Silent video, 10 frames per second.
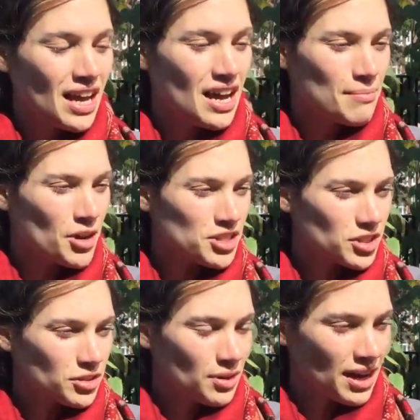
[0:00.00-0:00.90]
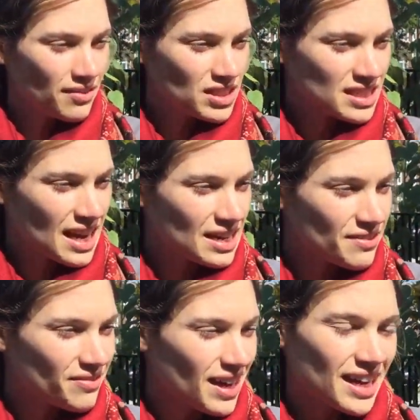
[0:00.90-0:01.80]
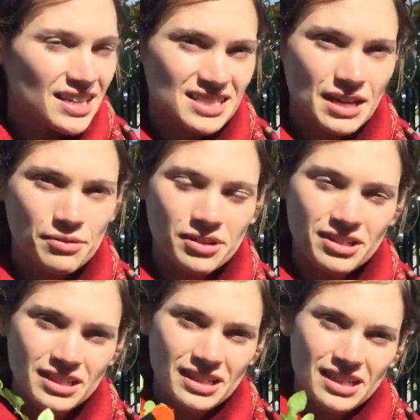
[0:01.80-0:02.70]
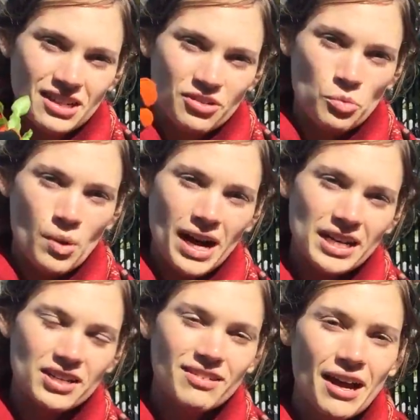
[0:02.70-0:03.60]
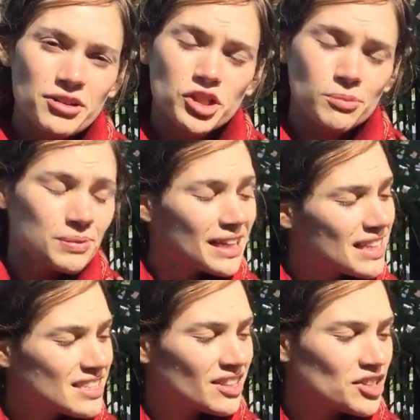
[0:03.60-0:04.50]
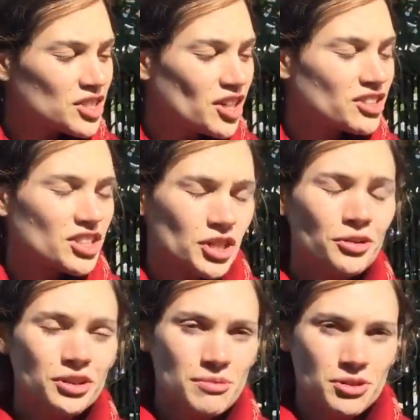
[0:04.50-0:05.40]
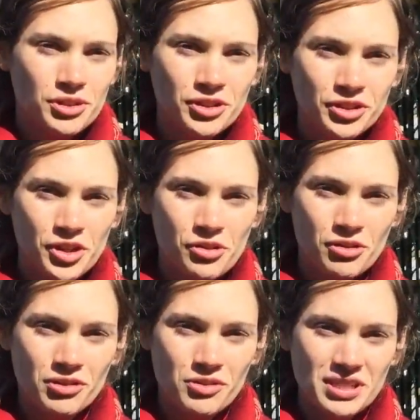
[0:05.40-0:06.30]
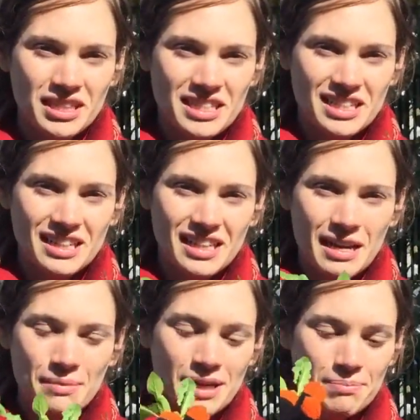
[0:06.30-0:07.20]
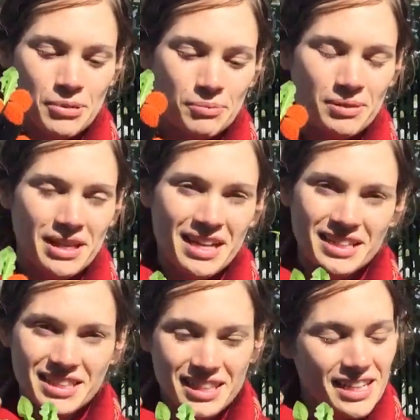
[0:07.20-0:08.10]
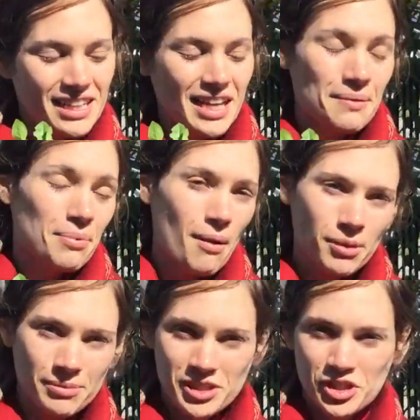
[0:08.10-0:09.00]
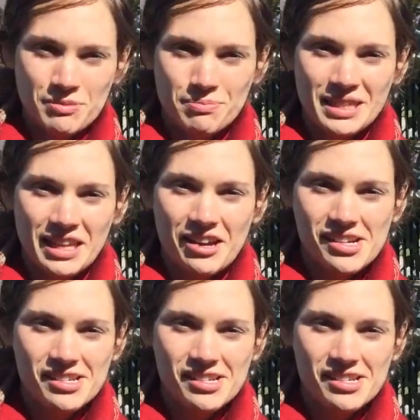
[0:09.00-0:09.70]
Also, you have these kind of vines that will wind around your plants and they'll start to choke them, so you'll know if you see this climbing up your plant that it probably shouldn't be there.